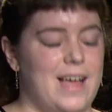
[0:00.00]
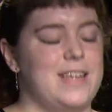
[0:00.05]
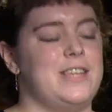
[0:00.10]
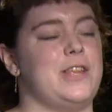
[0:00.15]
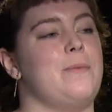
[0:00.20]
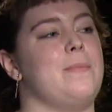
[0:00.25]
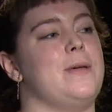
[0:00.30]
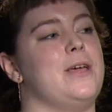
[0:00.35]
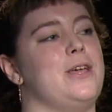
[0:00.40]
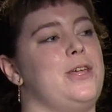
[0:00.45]
Uh,
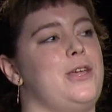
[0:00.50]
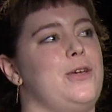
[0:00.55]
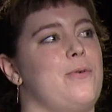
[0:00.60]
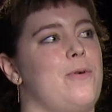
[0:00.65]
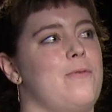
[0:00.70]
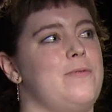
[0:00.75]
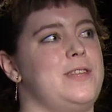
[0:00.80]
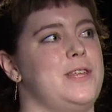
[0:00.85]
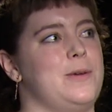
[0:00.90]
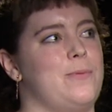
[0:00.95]
so, Mia, you
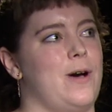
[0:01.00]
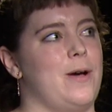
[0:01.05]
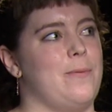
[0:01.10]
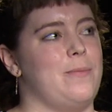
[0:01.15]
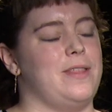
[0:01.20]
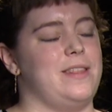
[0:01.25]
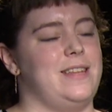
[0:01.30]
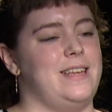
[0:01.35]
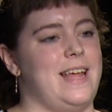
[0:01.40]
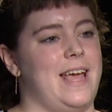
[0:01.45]
obviously worked
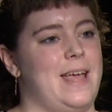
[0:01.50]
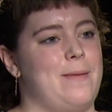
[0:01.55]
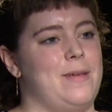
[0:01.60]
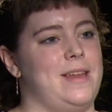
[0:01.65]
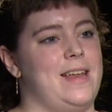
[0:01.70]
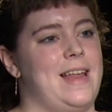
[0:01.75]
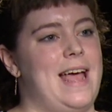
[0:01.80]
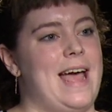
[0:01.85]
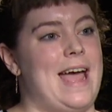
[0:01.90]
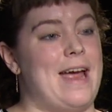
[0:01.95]
with
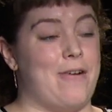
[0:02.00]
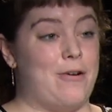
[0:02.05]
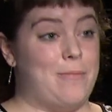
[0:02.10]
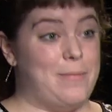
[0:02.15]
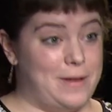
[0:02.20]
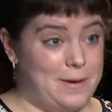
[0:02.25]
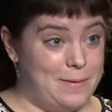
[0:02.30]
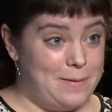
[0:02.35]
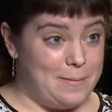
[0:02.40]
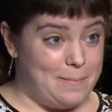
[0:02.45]
Damon
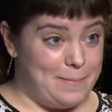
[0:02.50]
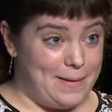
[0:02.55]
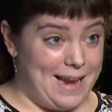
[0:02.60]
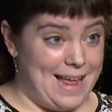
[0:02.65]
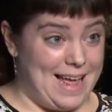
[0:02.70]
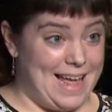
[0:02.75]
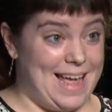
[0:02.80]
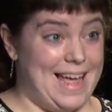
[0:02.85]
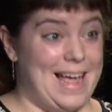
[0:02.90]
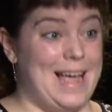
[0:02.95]
Herriman mm-hmm.
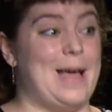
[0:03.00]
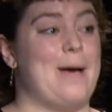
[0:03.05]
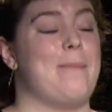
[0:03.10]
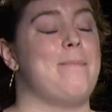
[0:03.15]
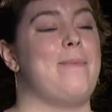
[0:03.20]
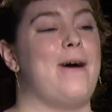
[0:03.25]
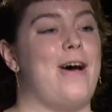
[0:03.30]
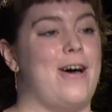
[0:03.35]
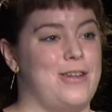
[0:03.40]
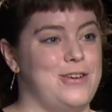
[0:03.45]
playing
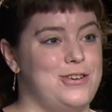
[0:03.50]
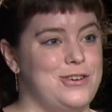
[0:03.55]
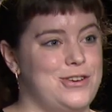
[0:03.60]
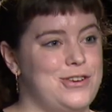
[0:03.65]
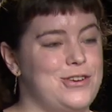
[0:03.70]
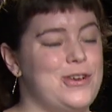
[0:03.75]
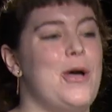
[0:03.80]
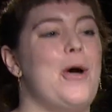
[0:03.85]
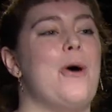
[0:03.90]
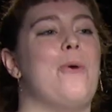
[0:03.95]

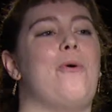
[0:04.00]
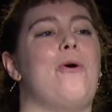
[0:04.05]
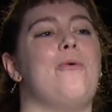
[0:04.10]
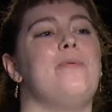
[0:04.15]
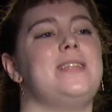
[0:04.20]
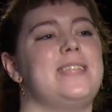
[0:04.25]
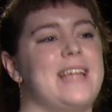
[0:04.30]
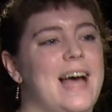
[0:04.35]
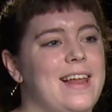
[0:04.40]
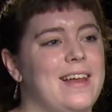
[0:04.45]
Punch. Mm-hmm. What
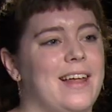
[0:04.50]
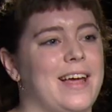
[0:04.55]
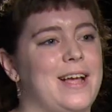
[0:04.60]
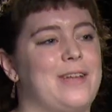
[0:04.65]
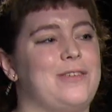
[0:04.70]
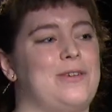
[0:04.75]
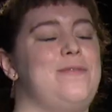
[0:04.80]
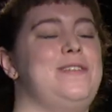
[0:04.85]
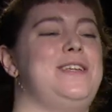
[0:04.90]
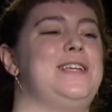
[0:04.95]
was that like?
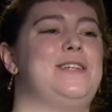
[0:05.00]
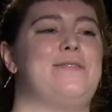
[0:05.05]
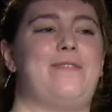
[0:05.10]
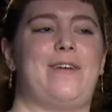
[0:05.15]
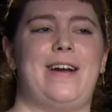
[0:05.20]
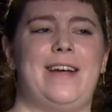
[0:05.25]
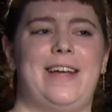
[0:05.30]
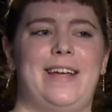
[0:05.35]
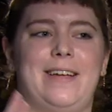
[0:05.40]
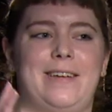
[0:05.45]
Because obviously, it's a
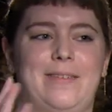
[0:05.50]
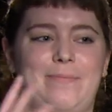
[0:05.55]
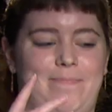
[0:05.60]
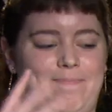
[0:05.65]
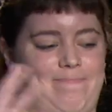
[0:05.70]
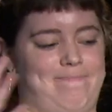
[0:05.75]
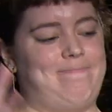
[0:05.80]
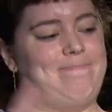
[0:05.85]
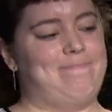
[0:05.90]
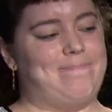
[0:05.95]
very
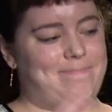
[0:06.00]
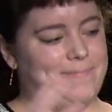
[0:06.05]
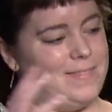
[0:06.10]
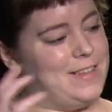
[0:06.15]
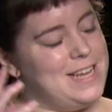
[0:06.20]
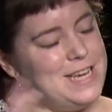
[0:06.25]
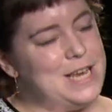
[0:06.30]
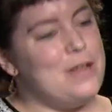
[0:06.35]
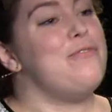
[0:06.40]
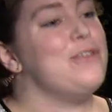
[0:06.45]

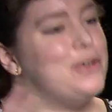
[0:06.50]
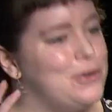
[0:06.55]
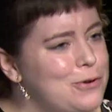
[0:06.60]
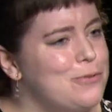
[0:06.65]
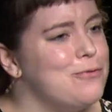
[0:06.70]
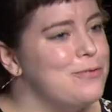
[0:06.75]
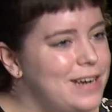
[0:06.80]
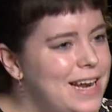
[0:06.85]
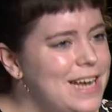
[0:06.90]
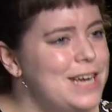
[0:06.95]

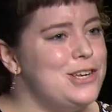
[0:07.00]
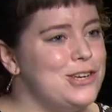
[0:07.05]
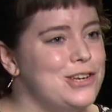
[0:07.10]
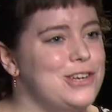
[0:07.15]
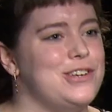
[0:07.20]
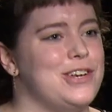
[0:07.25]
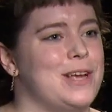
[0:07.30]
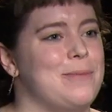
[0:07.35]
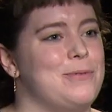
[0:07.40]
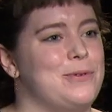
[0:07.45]
difficult
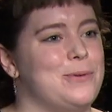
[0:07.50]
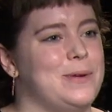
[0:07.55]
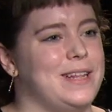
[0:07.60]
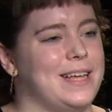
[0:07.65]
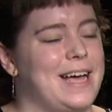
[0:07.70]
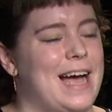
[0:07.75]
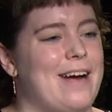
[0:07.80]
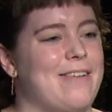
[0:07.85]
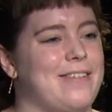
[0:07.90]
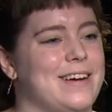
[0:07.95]
relationship between
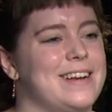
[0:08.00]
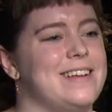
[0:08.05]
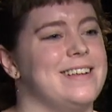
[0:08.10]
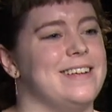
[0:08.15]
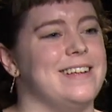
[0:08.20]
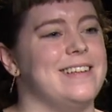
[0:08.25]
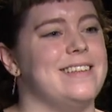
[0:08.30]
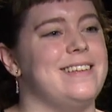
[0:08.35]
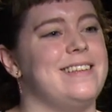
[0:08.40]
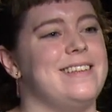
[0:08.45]
the
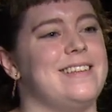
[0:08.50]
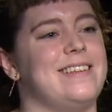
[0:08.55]
characters.